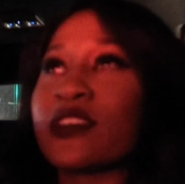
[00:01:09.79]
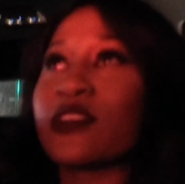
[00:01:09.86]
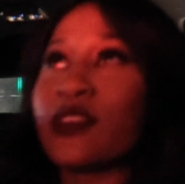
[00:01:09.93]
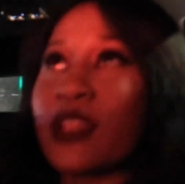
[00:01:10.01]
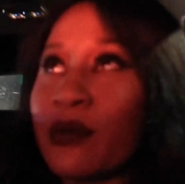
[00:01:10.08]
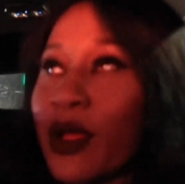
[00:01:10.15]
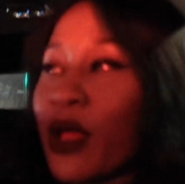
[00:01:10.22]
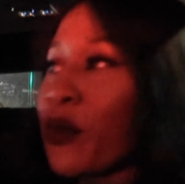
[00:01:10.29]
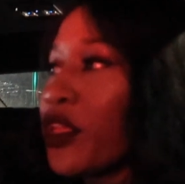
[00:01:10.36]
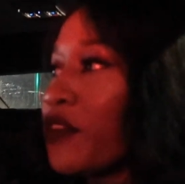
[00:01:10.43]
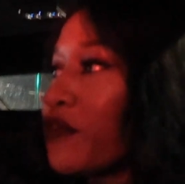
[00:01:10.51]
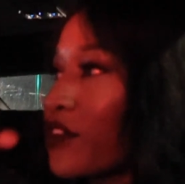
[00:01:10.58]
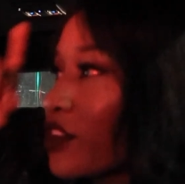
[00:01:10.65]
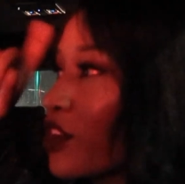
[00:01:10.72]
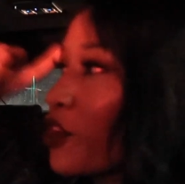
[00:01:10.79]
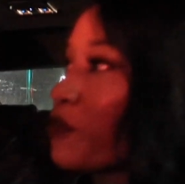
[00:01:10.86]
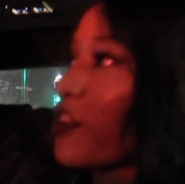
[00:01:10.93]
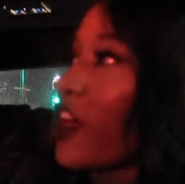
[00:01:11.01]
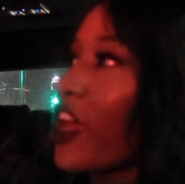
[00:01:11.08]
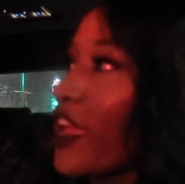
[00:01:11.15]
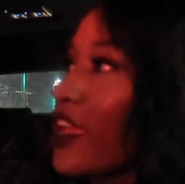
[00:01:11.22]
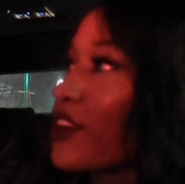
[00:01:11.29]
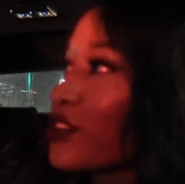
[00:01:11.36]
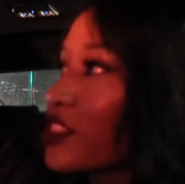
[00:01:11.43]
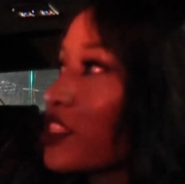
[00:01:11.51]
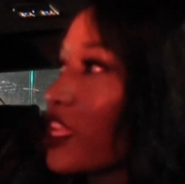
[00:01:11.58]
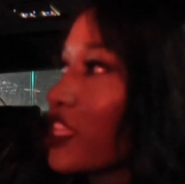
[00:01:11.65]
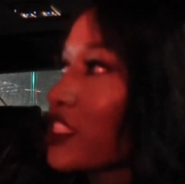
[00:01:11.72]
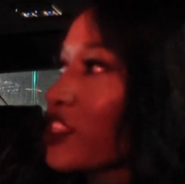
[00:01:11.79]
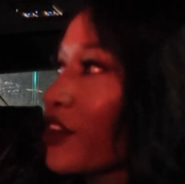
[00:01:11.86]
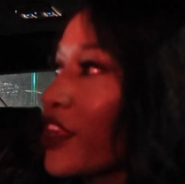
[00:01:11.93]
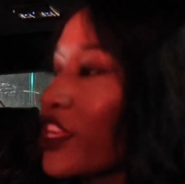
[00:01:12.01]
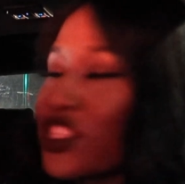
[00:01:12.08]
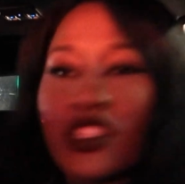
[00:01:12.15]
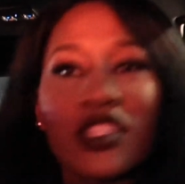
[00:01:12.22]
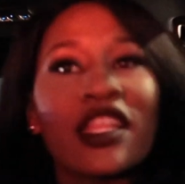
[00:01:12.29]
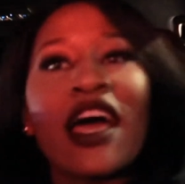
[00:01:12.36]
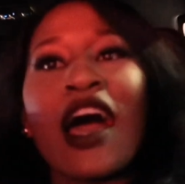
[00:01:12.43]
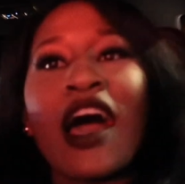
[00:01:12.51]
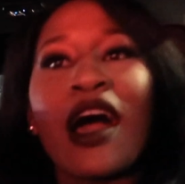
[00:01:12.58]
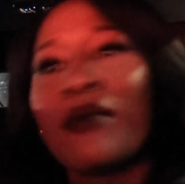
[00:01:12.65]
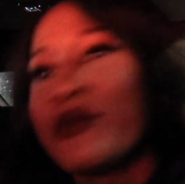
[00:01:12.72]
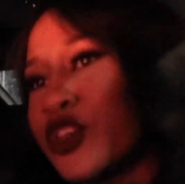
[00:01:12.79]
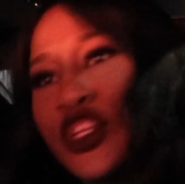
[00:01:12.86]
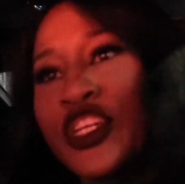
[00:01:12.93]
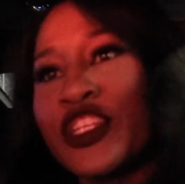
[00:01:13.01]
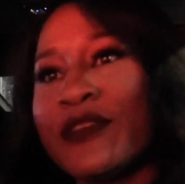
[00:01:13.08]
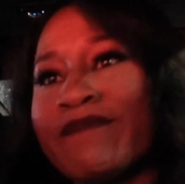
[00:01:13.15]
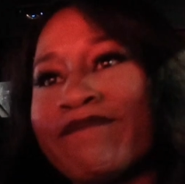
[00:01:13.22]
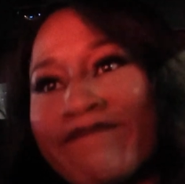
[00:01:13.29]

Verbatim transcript: so like my weave can will. go flying in the next direction. Nah, you. I'm good